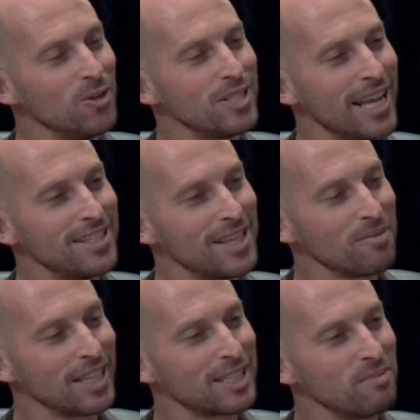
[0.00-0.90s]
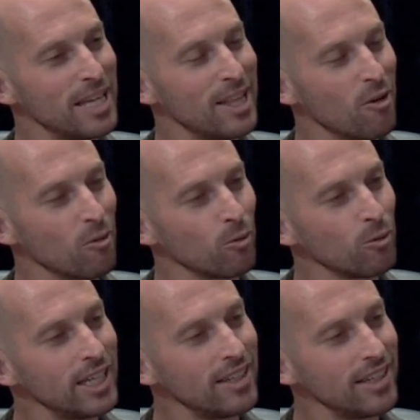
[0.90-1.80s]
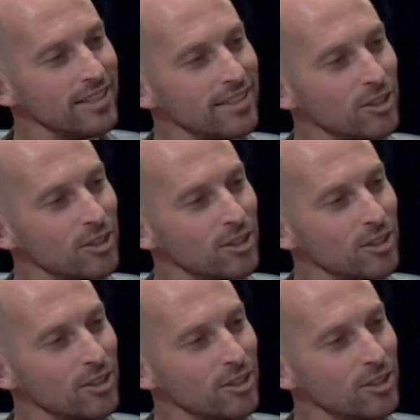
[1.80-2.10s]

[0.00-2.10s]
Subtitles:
said something to me that really